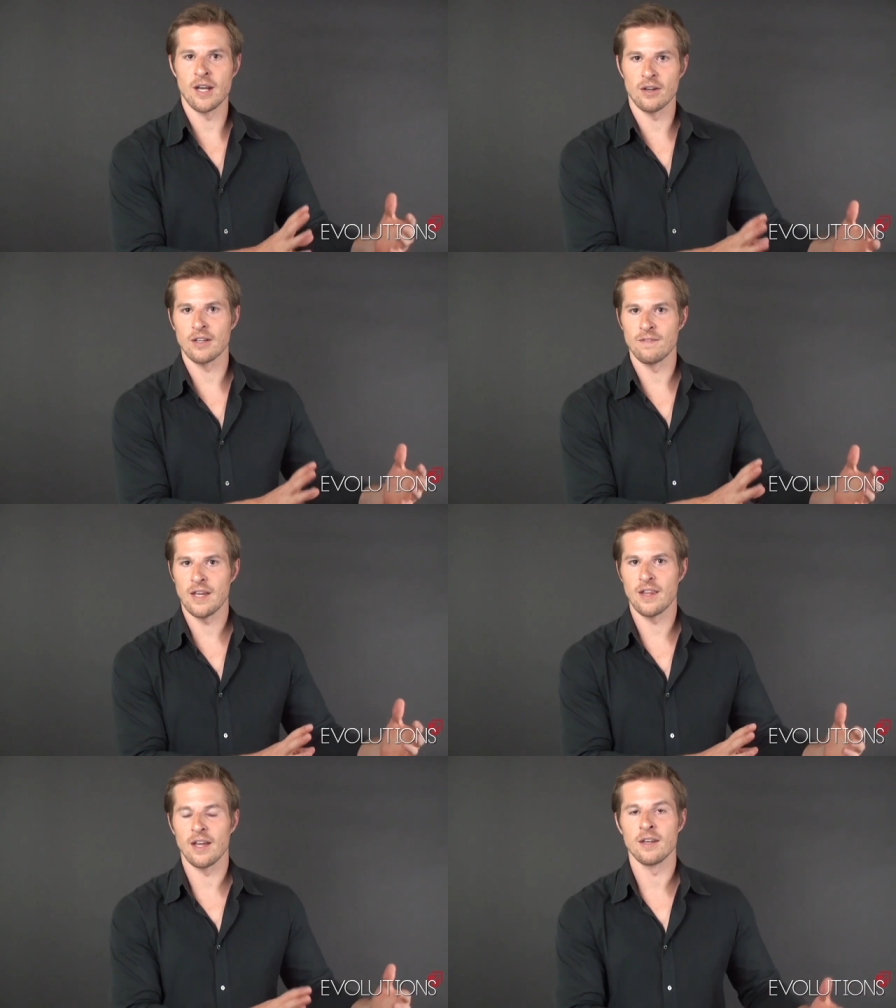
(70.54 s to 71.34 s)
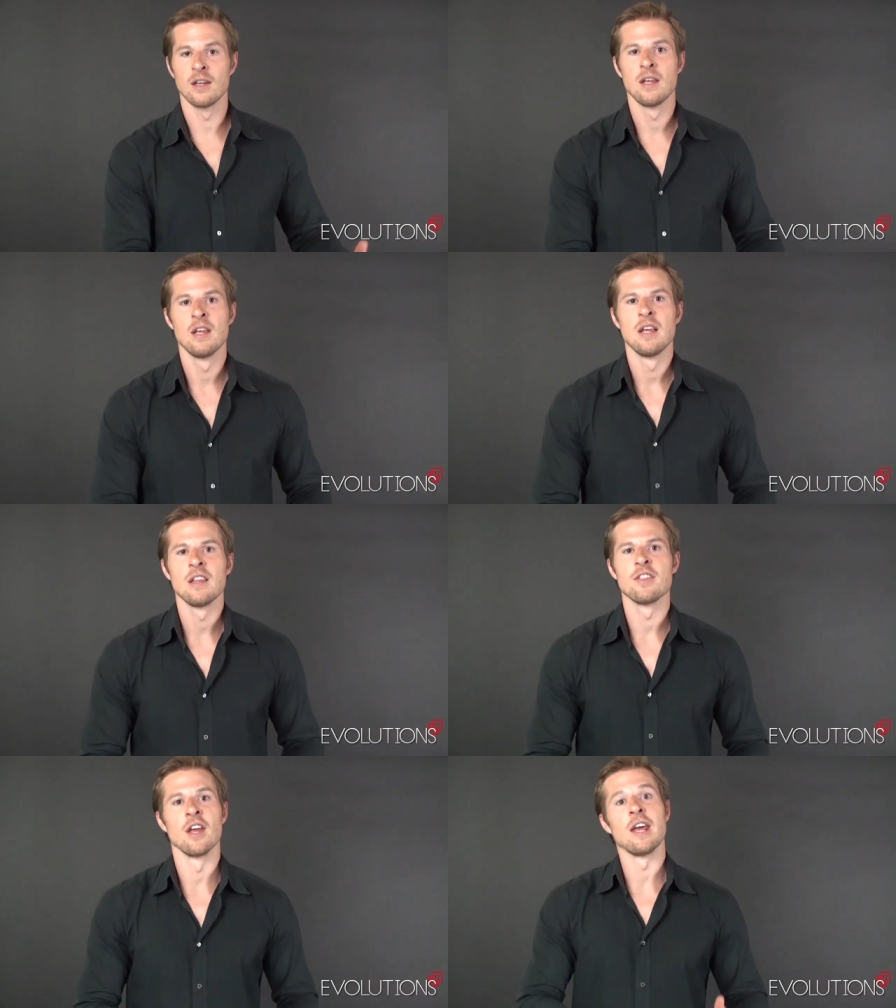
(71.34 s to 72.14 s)
and how to convey that.
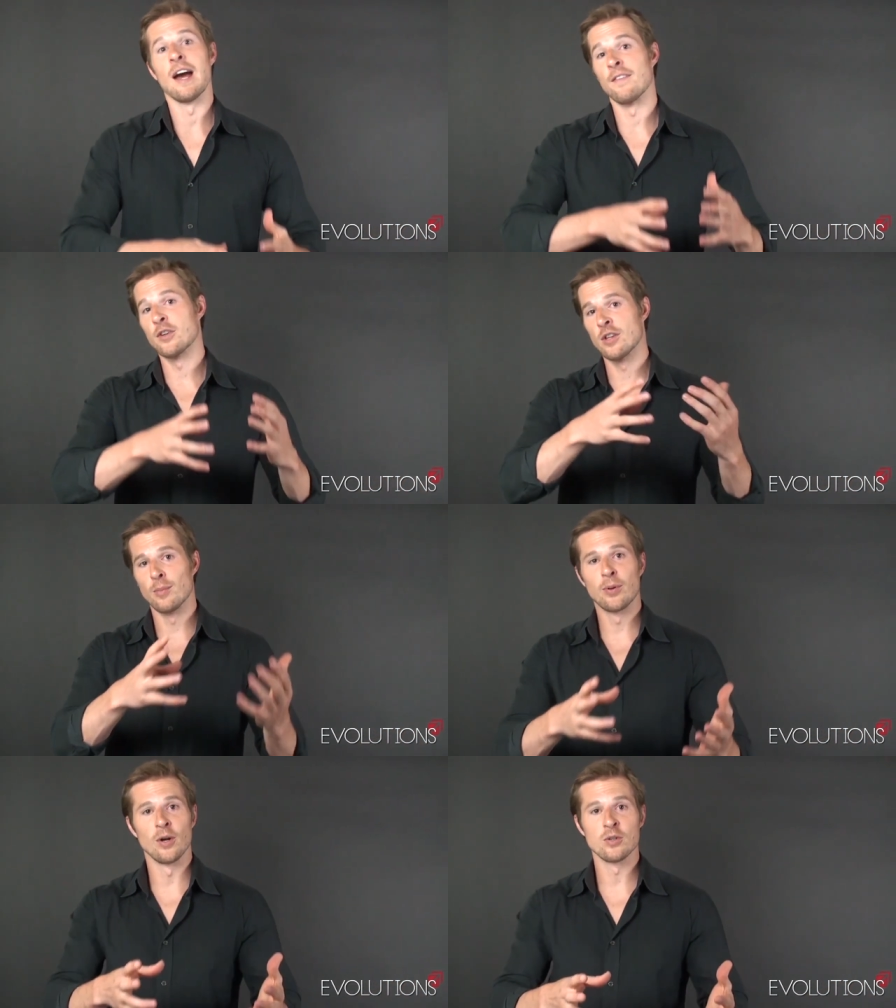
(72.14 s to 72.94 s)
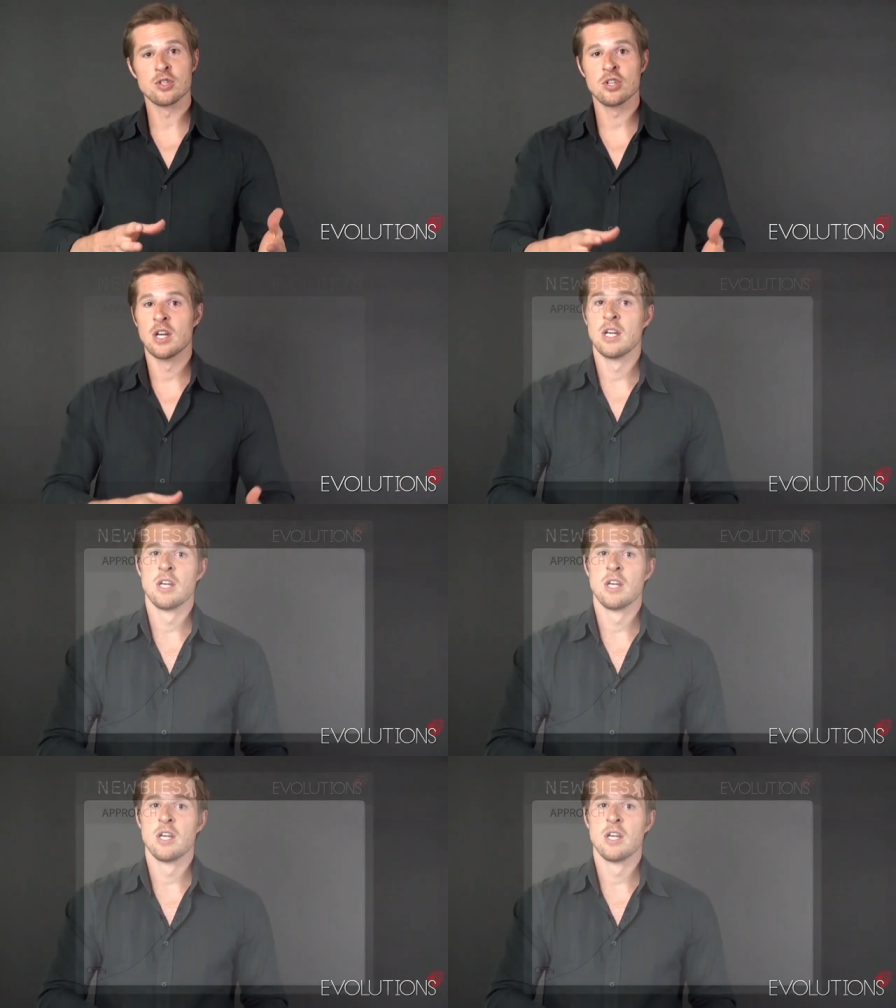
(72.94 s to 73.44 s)
Then after the approach,